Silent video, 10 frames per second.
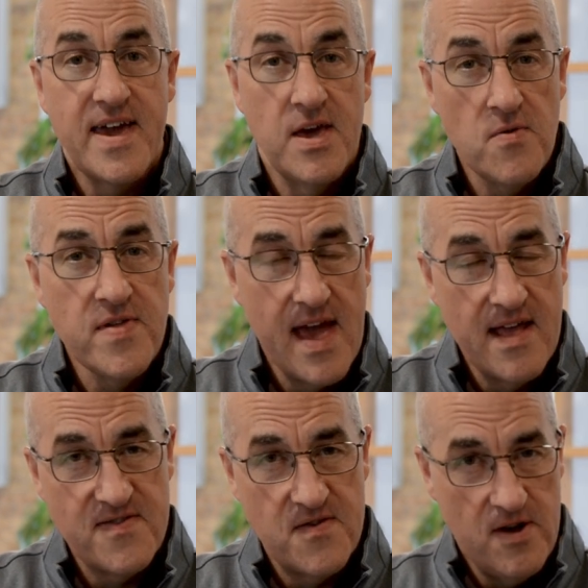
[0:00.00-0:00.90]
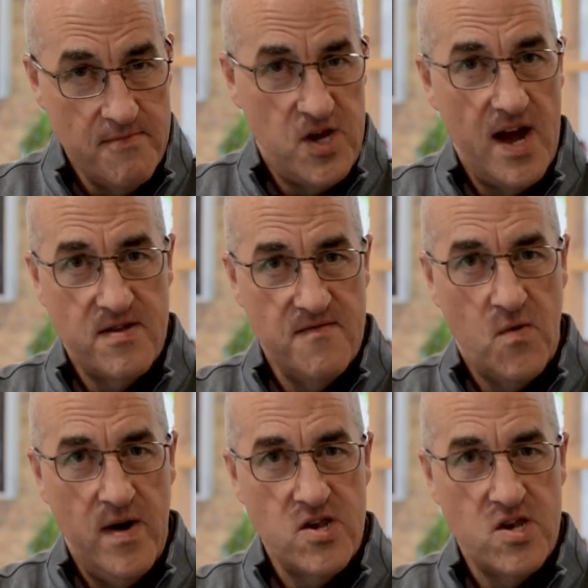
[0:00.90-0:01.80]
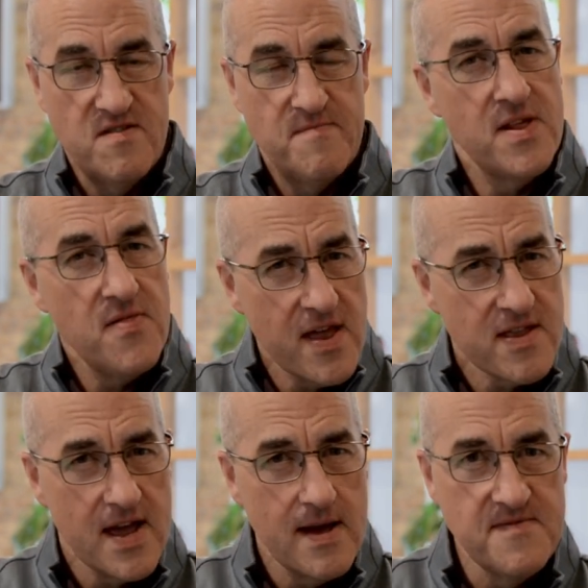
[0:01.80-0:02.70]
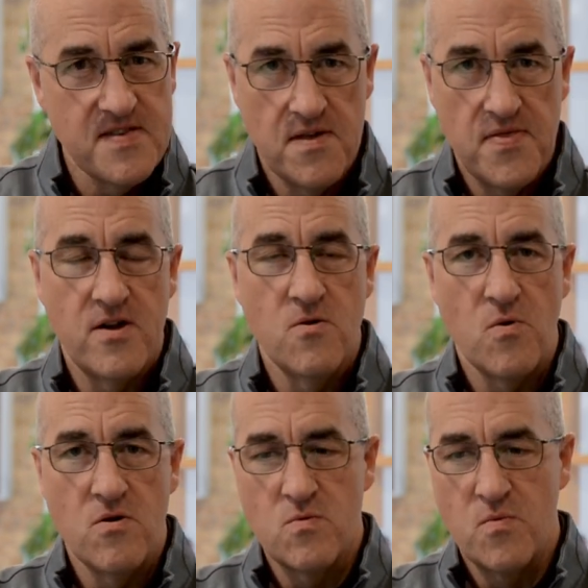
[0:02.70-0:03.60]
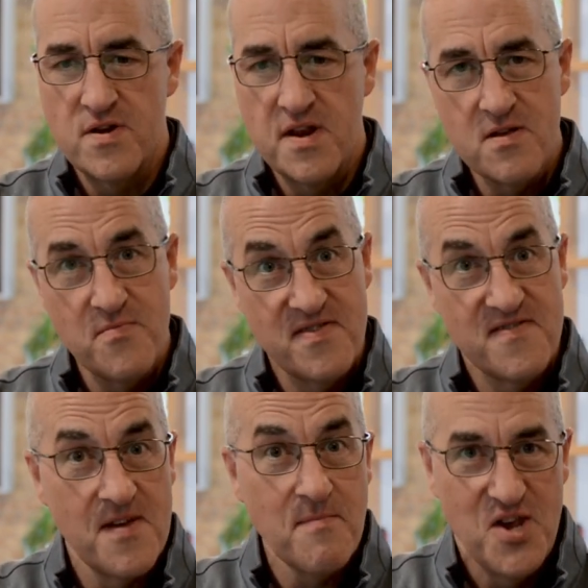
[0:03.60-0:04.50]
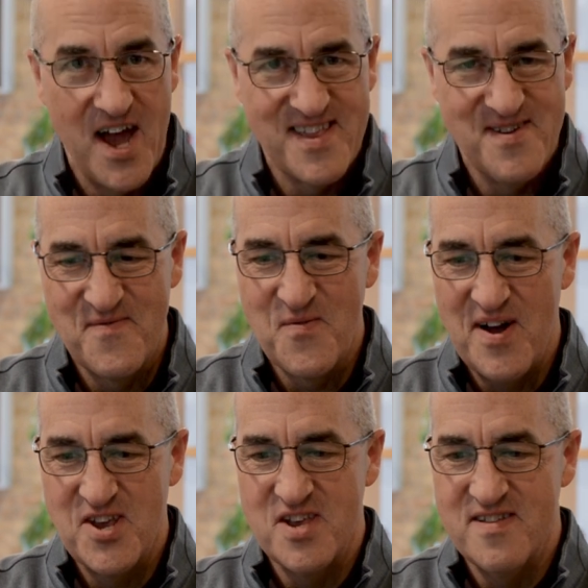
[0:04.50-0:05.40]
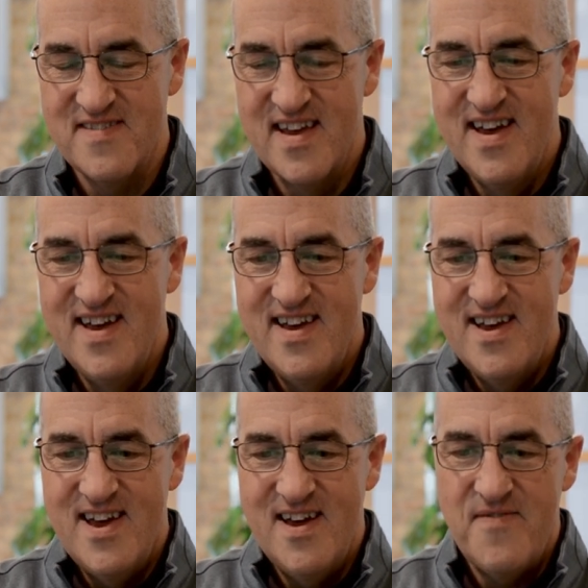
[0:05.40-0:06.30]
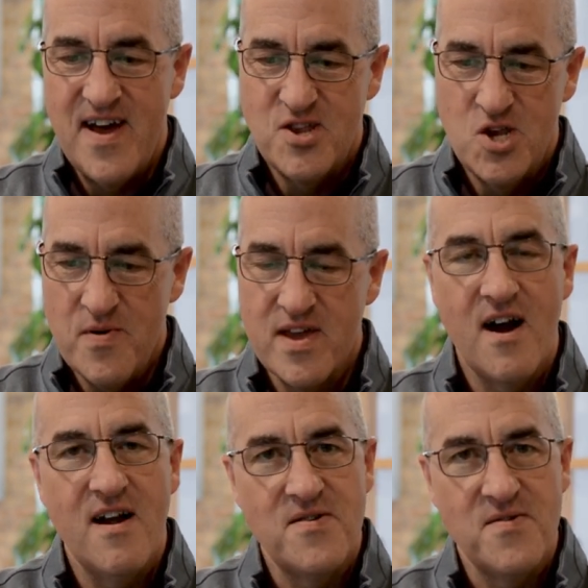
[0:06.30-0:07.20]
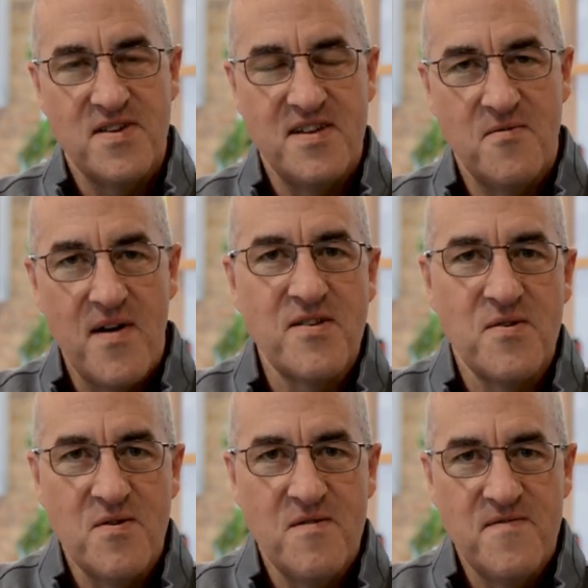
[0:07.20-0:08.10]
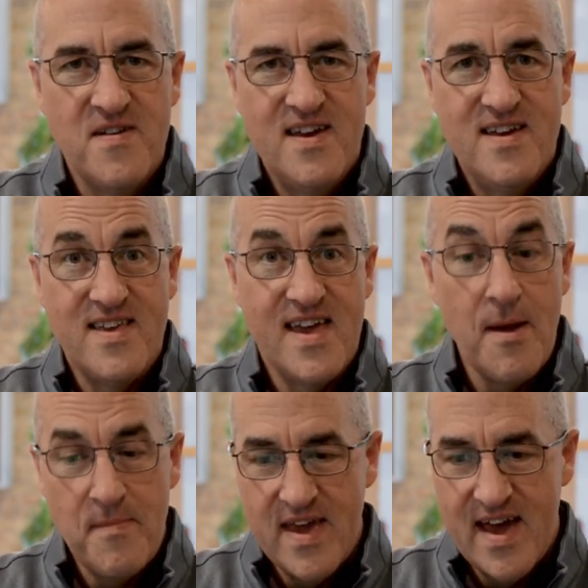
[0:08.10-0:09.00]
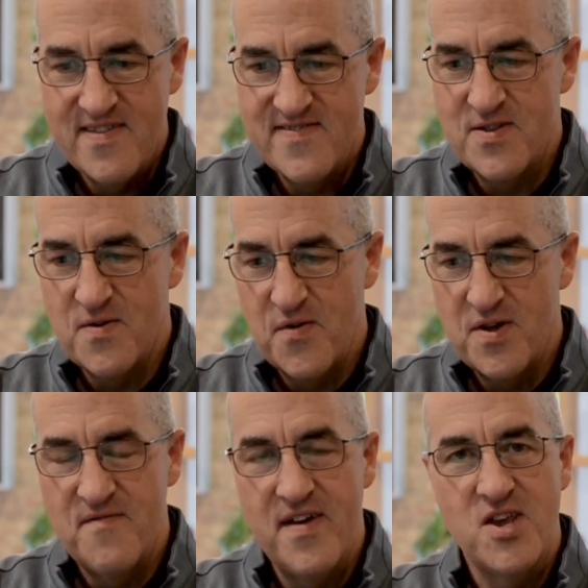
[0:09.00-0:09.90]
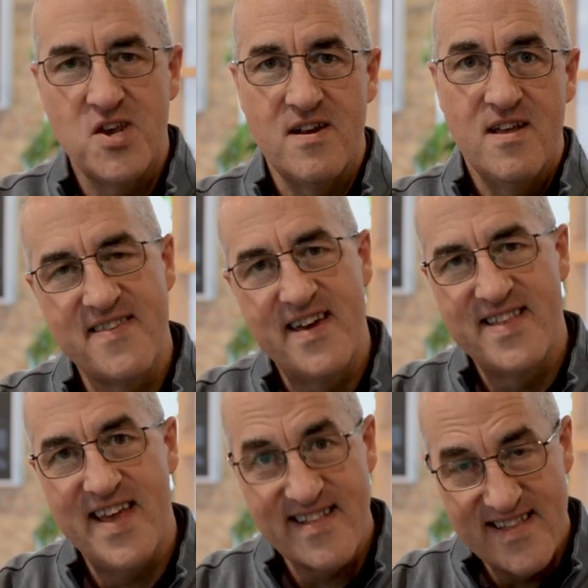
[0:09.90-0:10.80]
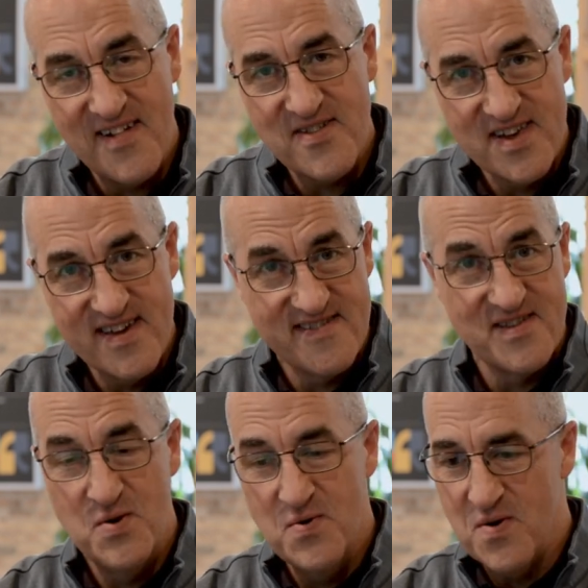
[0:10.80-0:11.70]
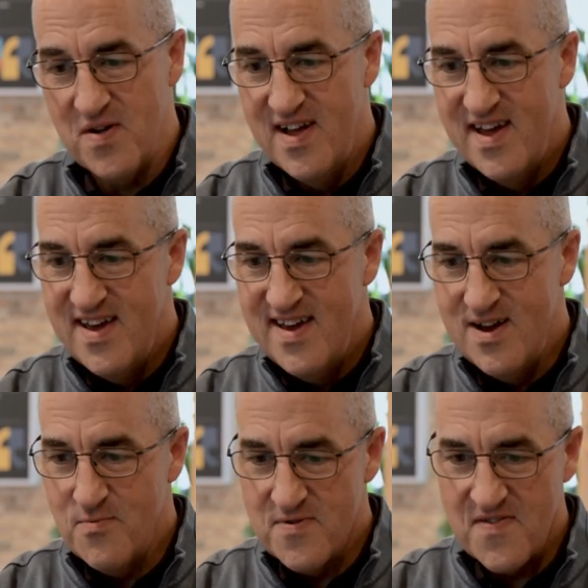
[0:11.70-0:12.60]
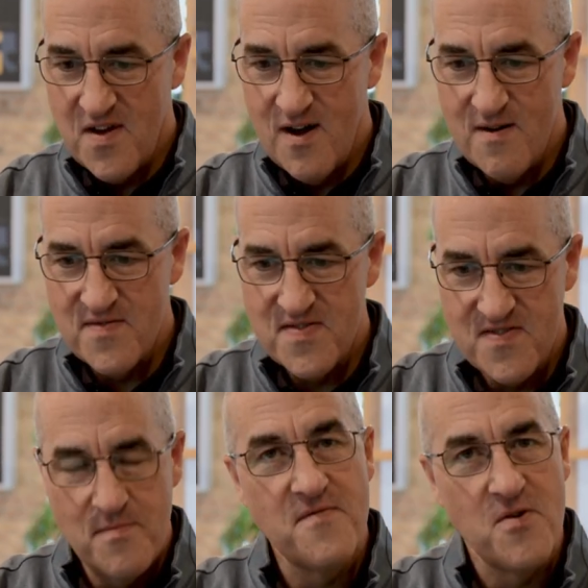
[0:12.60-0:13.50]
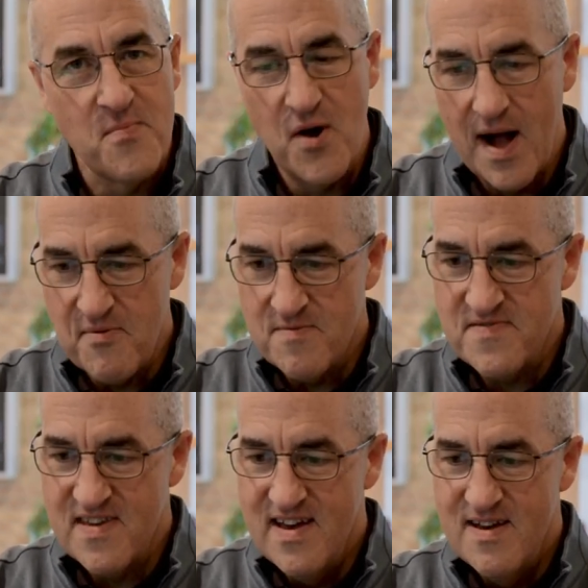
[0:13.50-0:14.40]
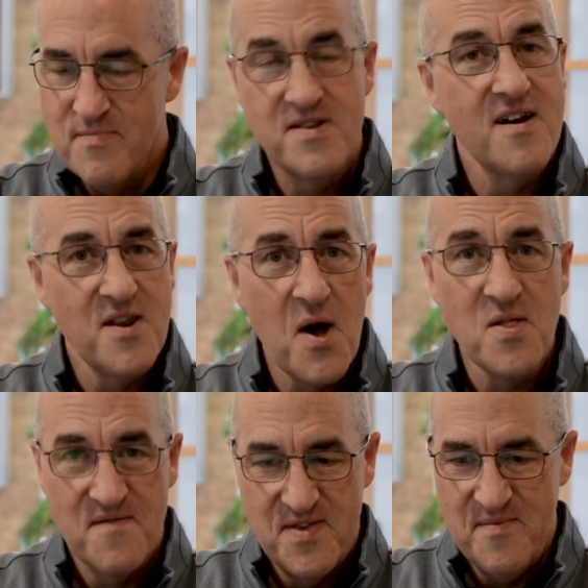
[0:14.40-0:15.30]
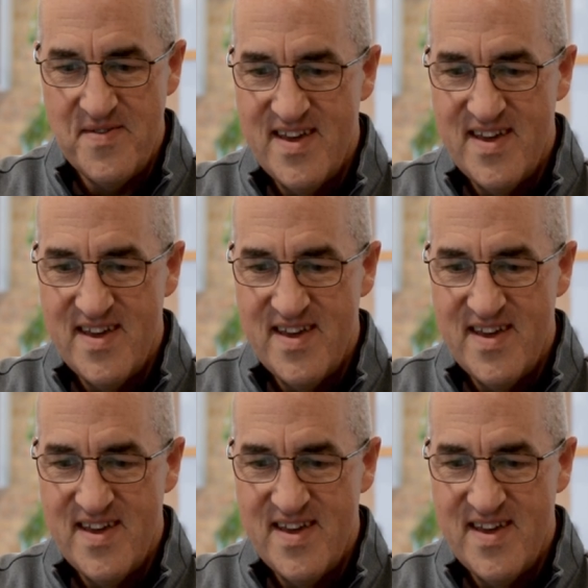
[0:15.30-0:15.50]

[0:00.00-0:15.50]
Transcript: can only answer objective questions, but a lot of times in the legal world, we're dealing with subjective questions. In fact, Joey Gartner, the director of the ABA Center for Innovation, said technology is a tool. It will solve some of your problems, but not all of them.